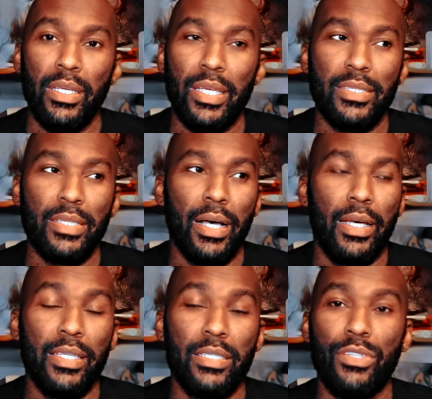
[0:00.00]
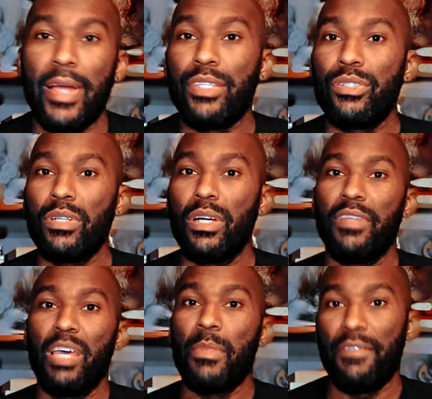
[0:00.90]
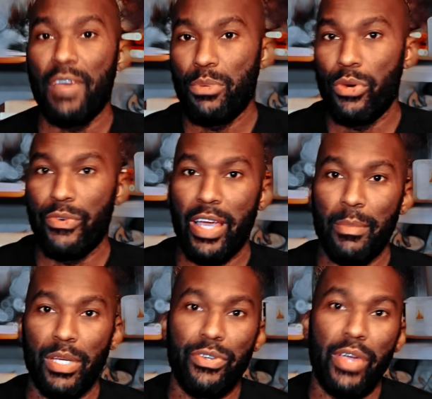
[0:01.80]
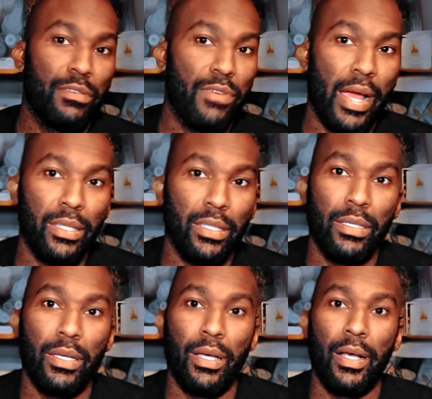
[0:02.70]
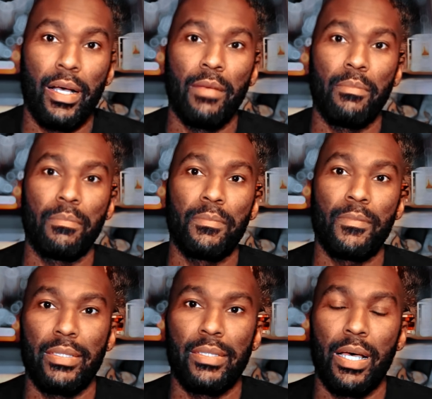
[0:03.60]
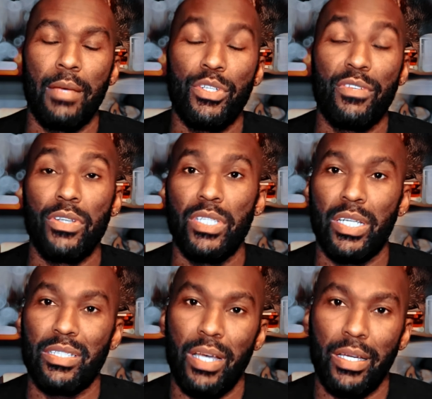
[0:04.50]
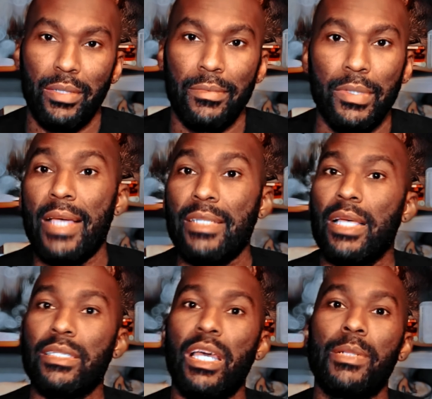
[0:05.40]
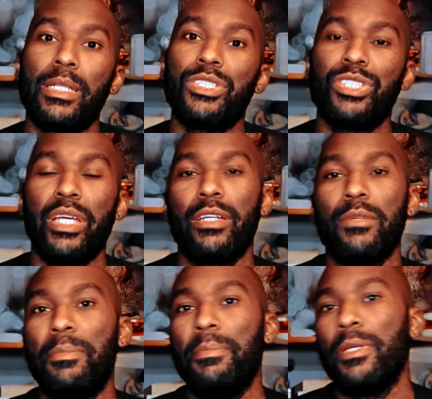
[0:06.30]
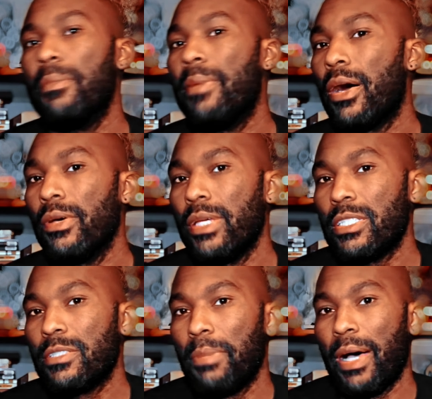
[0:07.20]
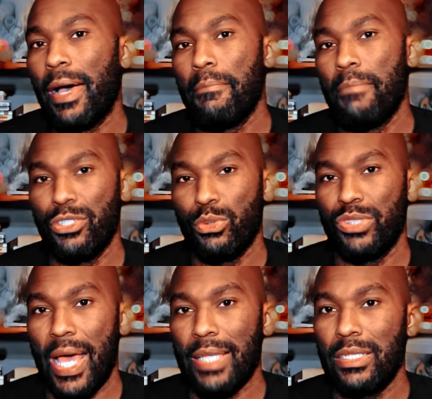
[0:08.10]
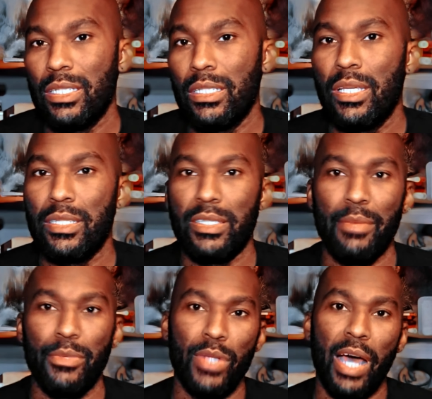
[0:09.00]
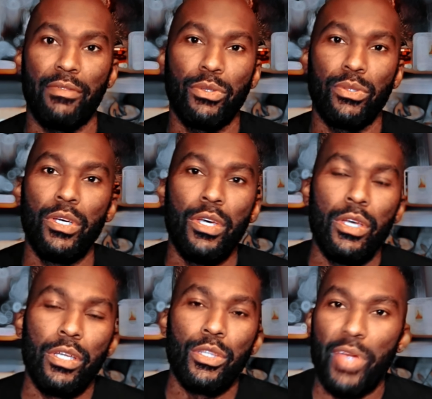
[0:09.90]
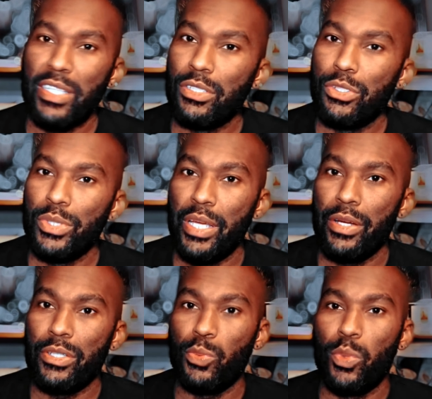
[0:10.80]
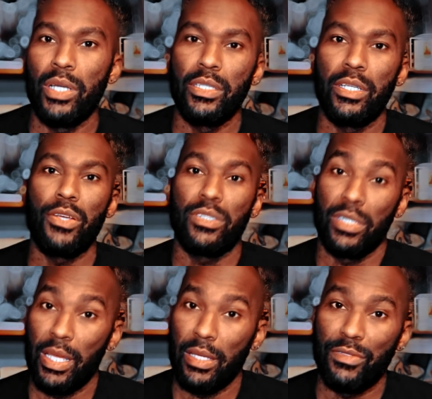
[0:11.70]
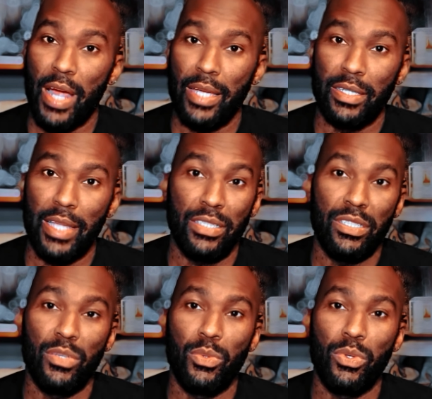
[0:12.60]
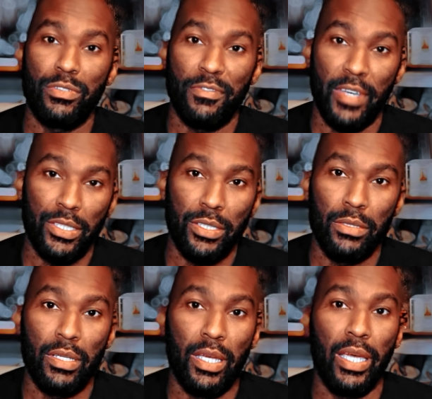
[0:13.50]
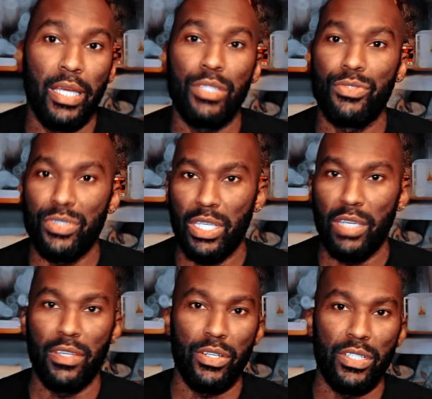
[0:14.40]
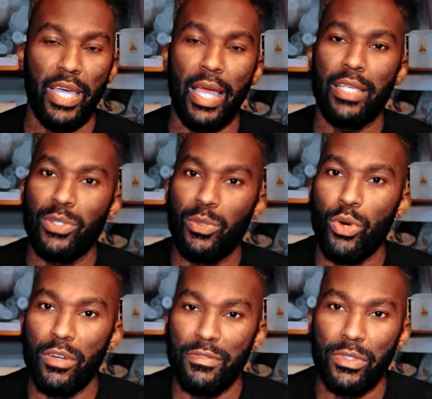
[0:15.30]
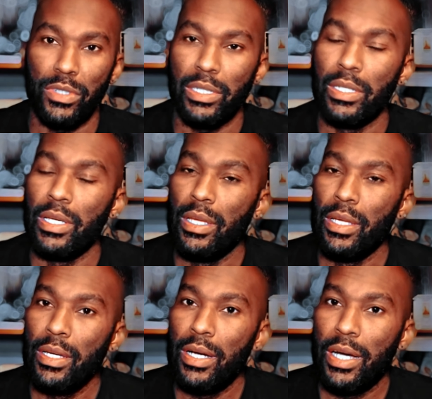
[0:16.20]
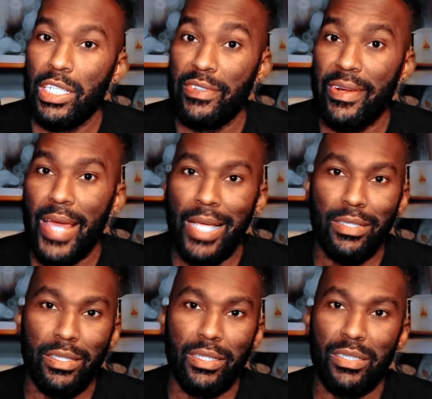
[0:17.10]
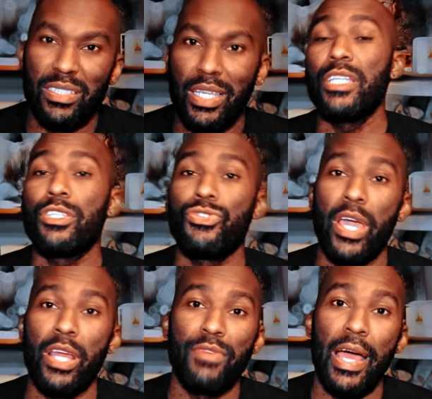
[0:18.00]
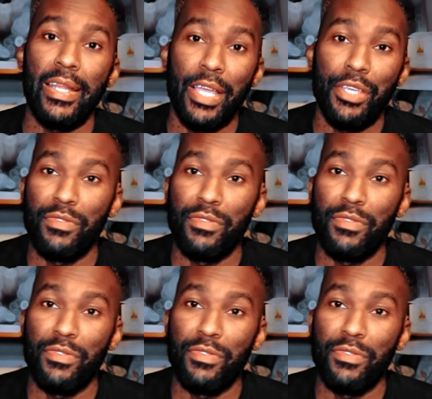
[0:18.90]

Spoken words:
is director of the MFA program in creative writing at University of Kentucky. The last essay I'm going to share a bit about is by Mitchell Jackson. His debut novel, The Residue Years, won the Hurston Wright Legacy Award for fiction, and he's received Ernest Gaines Award for literary excellence, and teaches creative writing at